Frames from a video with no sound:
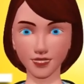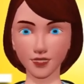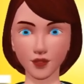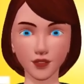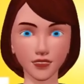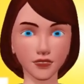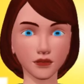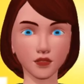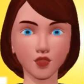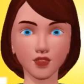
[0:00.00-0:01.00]
such as
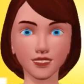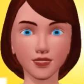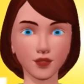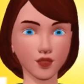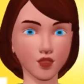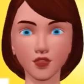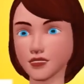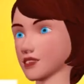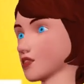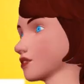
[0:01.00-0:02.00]
avoiding certain
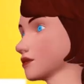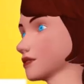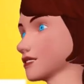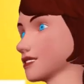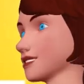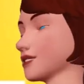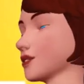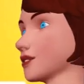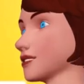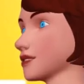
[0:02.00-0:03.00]
medications or
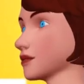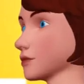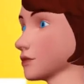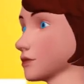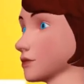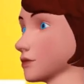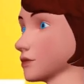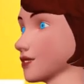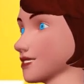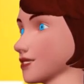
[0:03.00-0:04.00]
activities.
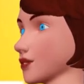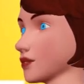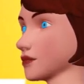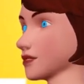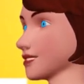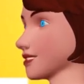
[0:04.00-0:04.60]
Procedure. The